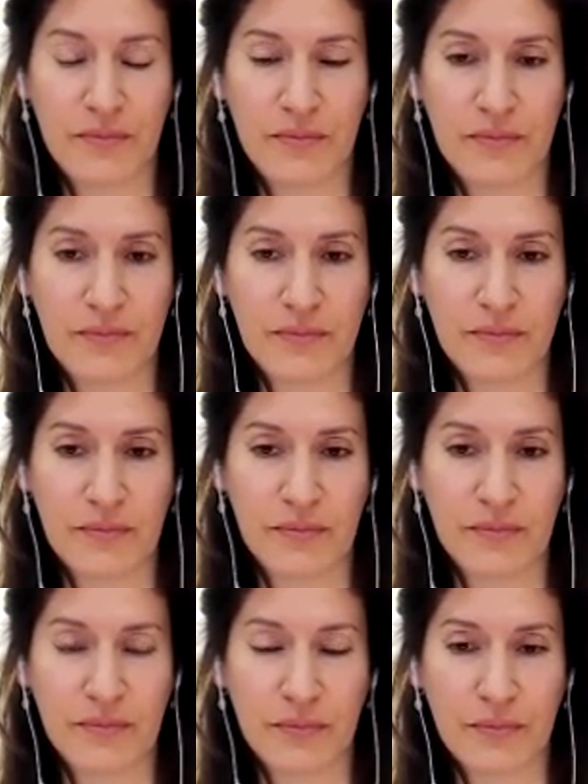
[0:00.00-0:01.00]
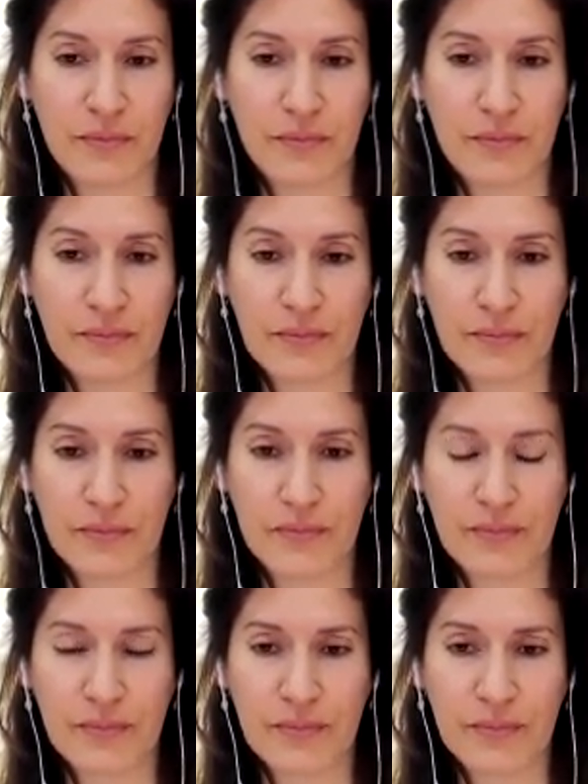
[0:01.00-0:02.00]

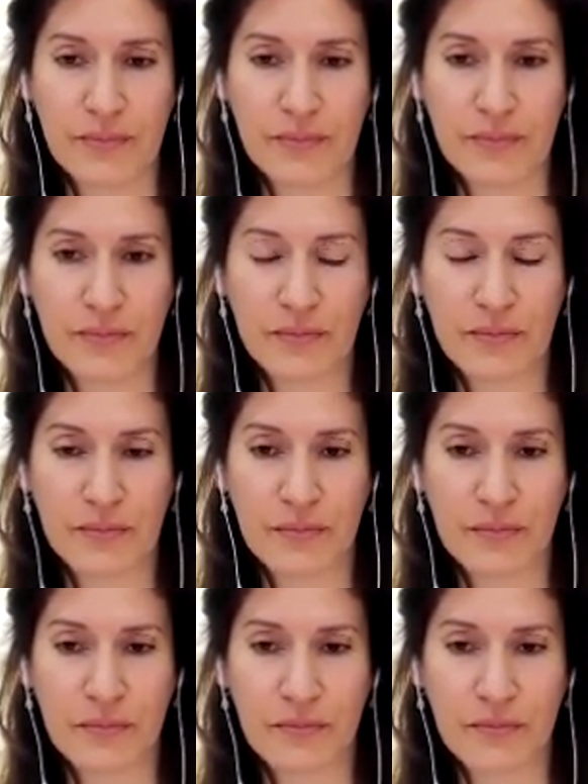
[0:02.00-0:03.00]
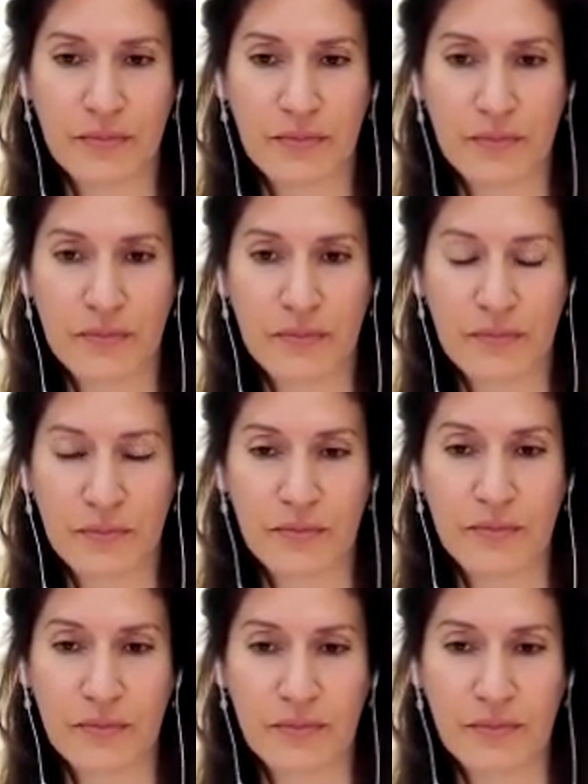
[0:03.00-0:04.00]

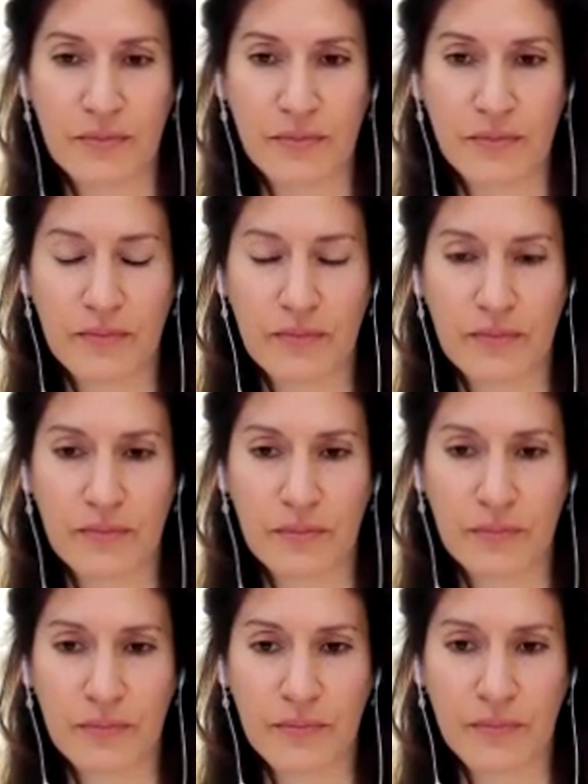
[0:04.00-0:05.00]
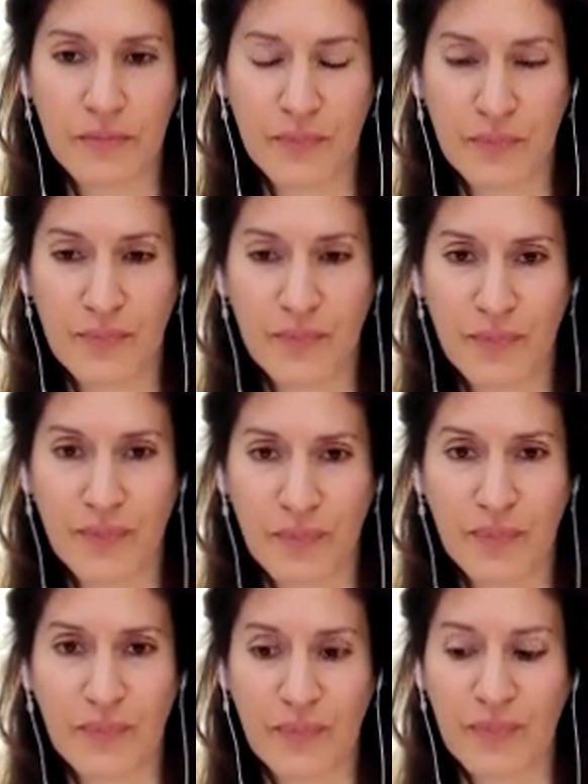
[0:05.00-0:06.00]

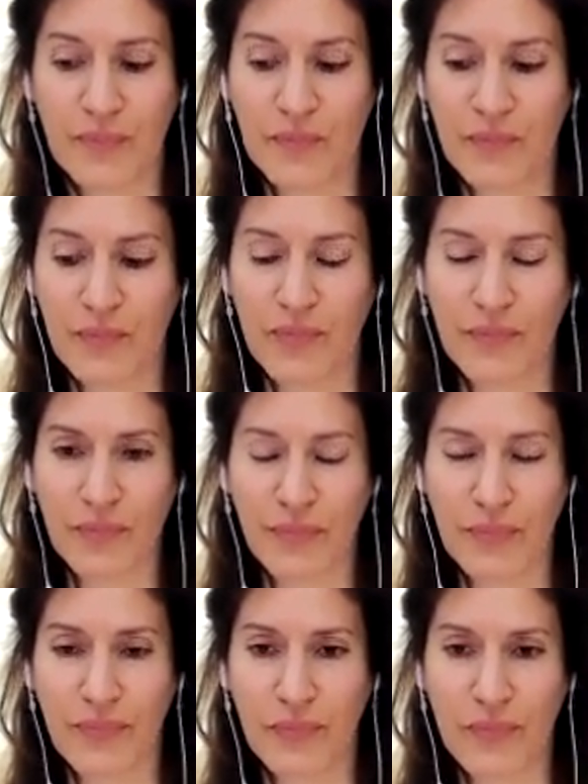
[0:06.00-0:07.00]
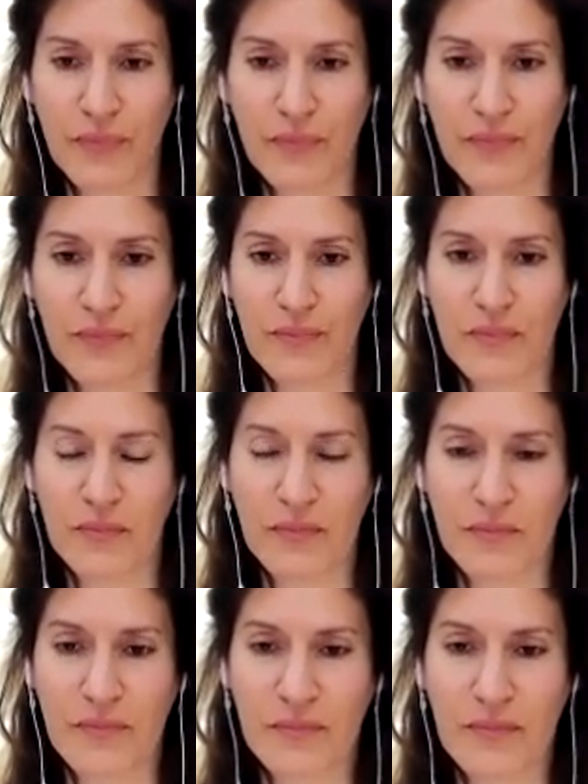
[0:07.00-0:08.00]
(not speaking)